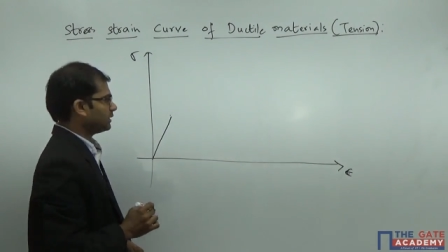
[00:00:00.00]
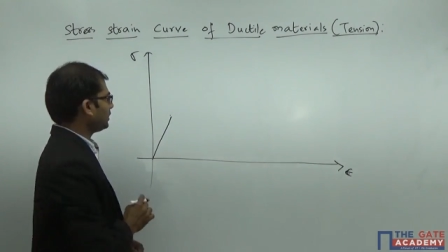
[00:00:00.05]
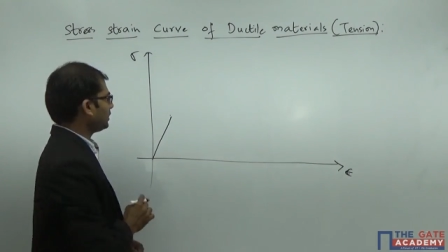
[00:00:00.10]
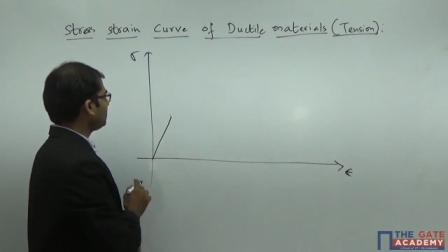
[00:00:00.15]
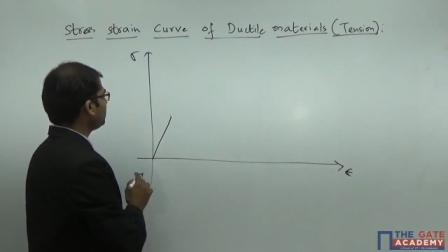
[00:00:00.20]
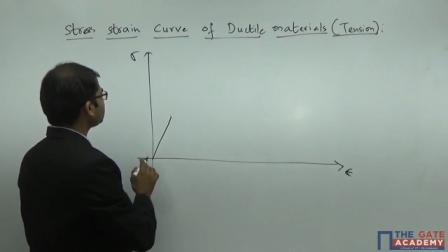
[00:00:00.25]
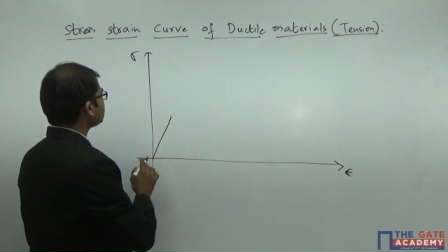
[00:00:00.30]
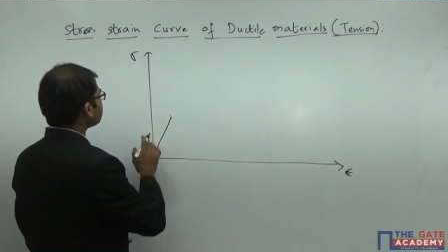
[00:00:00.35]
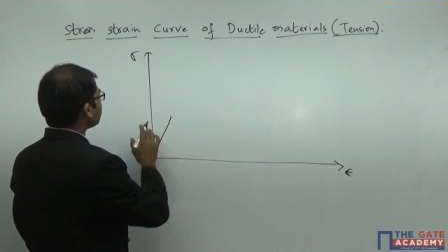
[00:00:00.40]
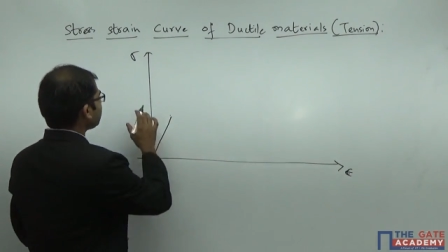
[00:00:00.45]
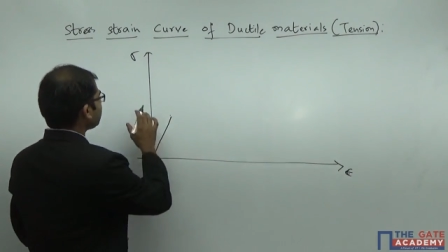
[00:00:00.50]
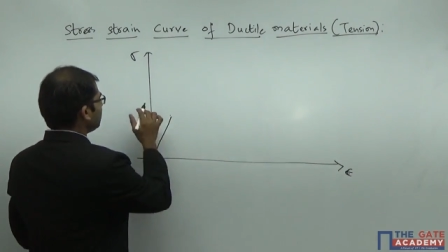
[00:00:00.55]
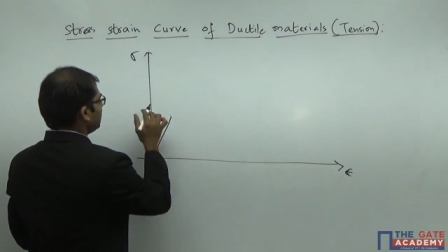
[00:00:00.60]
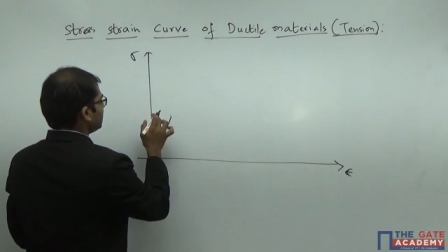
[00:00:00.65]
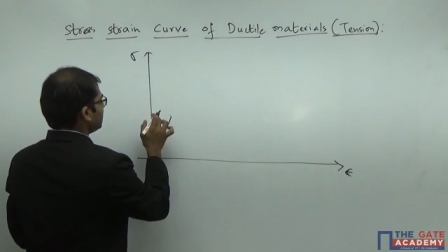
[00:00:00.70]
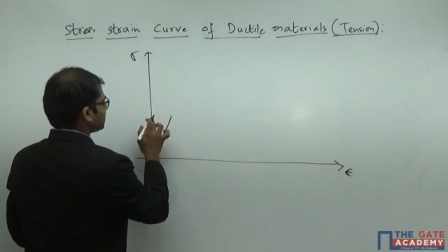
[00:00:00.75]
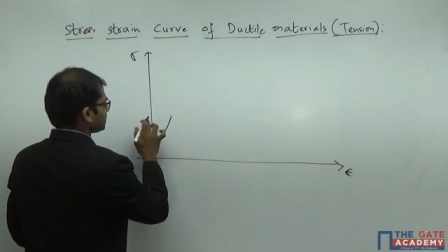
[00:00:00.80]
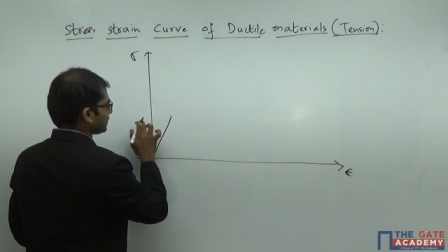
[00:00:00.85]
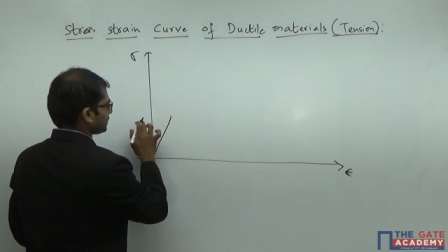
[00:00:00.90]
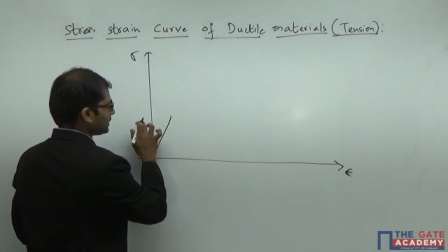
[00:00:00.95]
That means like
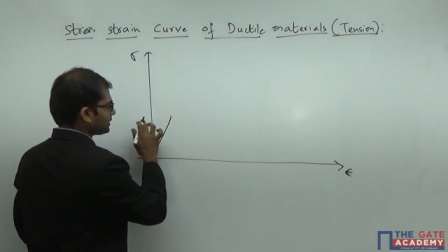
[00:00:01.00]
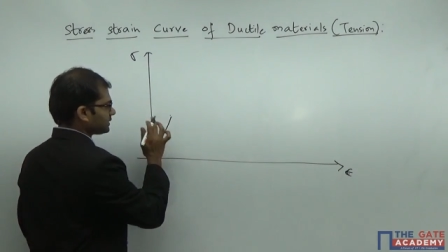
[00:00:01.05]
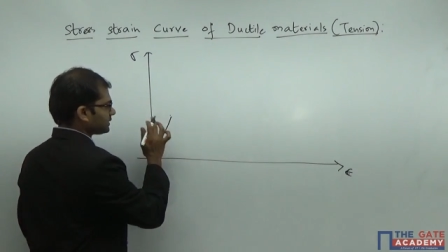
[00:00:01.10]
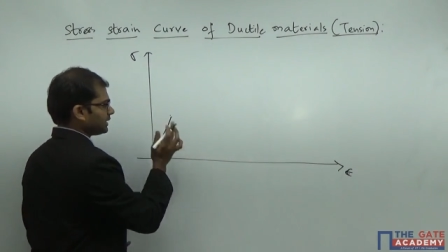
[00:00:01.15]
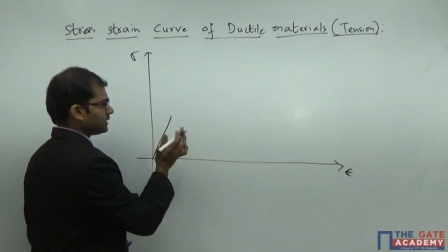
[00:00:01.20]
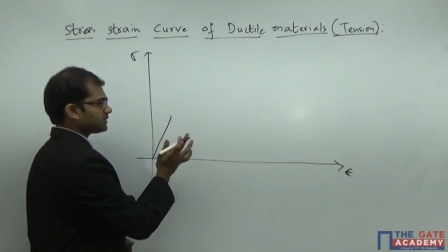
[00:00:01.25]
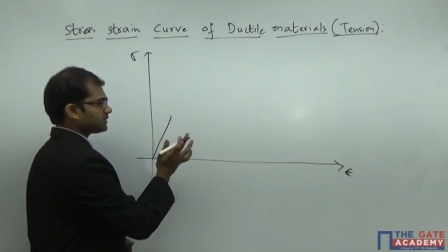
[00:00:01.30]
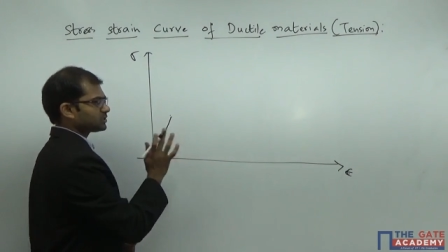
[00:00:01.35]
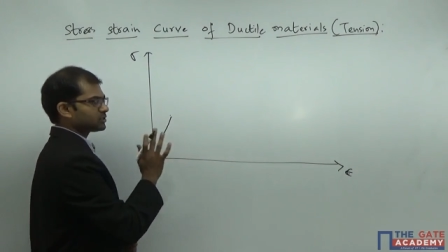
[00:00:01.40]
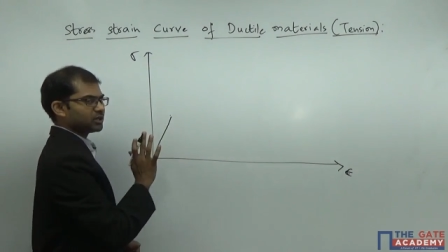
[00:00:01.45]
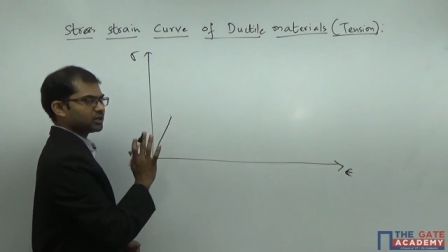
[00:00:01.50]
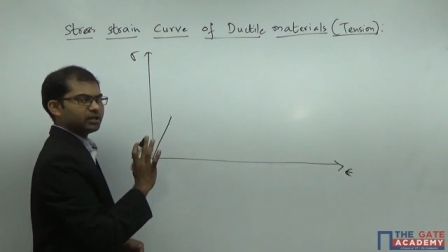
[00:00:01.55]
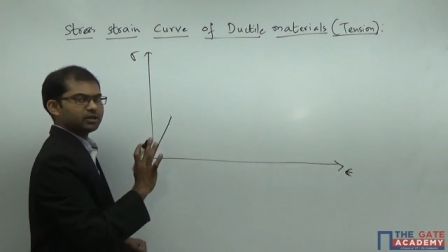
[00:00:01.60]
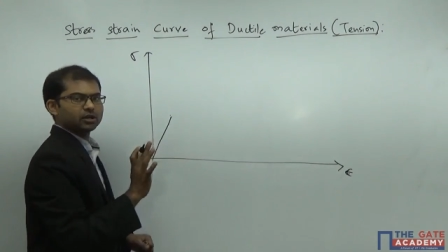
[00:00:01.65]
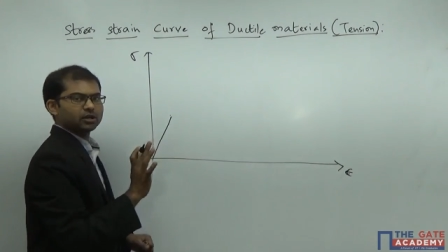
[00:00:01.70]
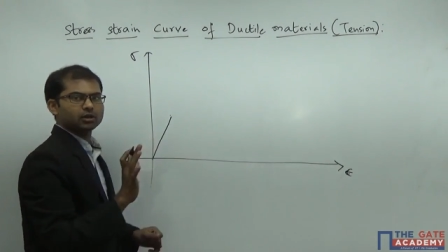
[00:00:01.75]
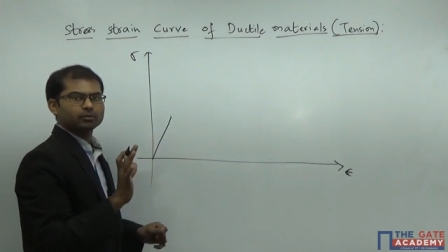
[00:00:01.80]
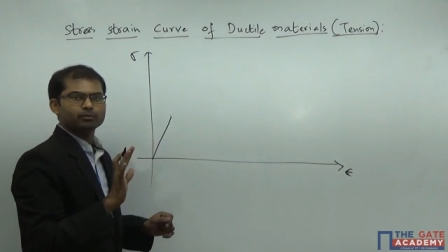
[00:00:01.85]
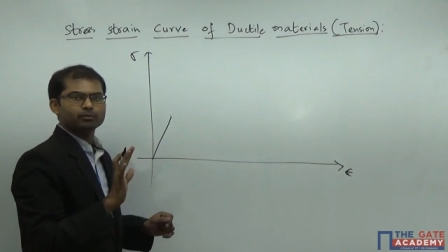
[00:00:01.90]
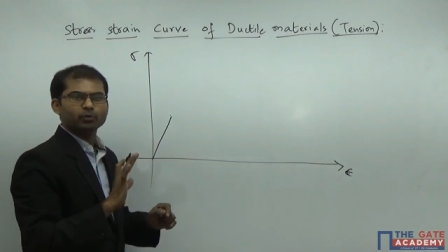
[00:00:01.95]
stress and
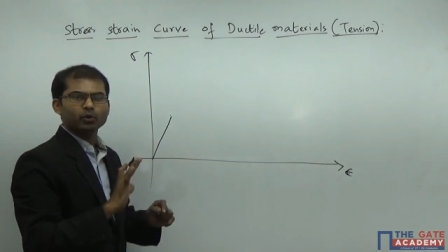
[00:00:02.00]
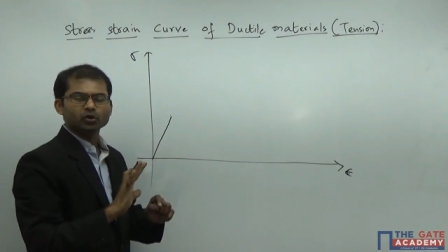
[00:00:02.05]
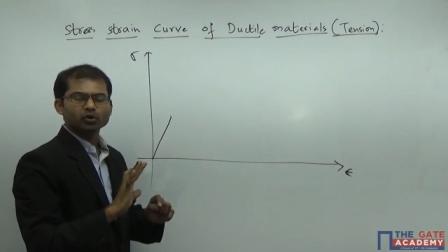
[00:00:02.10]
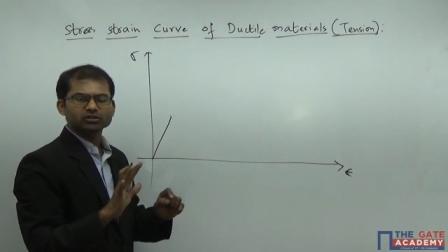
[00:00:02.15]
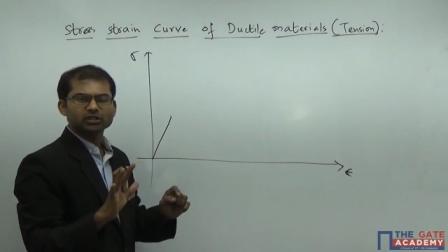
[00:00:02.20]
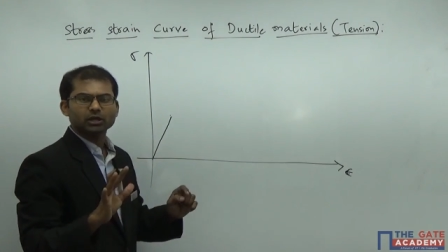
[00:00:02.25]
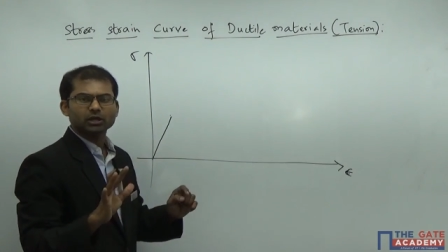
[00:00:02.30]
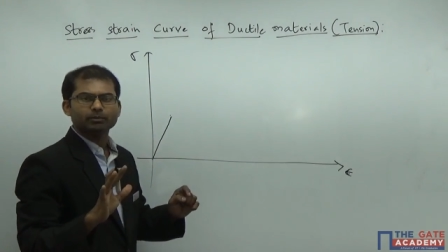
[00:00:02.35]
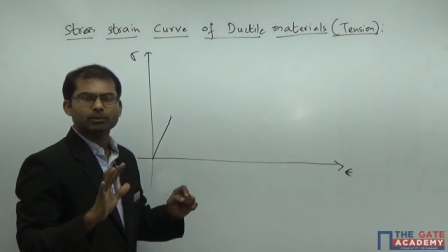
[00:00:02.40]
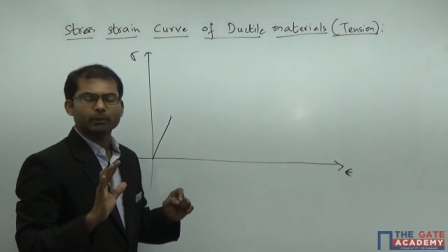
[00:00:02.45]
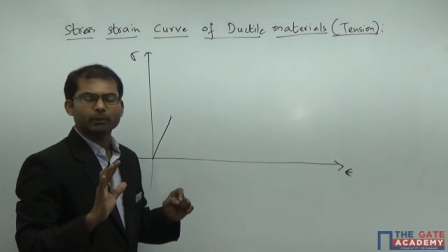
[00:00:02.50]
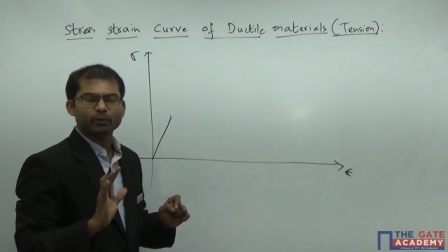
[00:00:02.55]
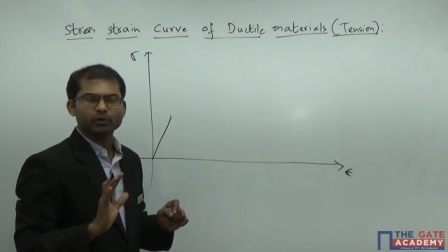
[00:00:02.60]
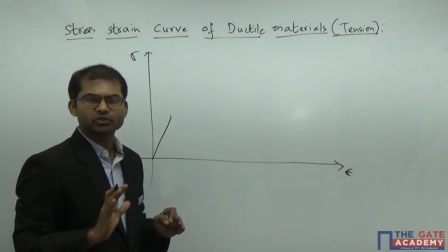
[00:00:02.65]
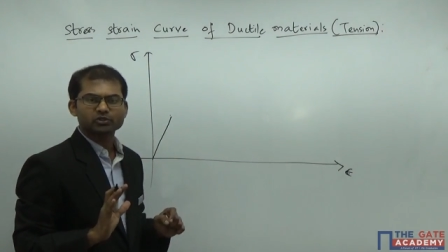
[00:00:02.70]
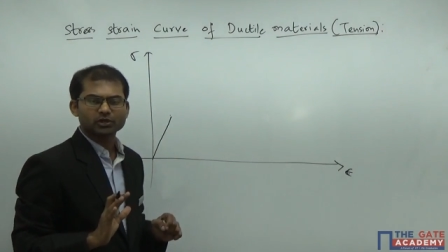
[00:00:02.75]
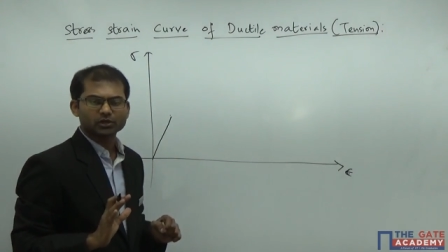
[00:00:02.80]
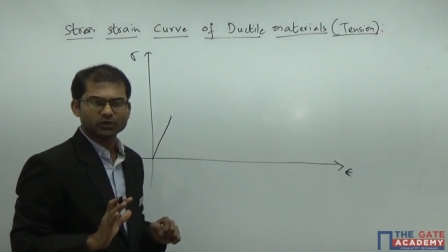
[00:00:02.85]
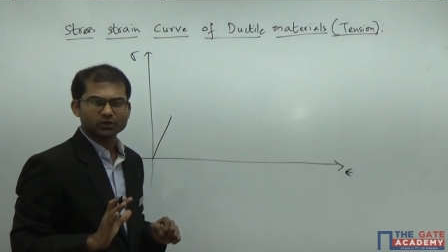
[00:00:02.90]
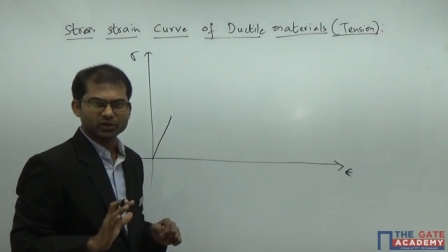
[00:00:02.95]
strain are both are proportional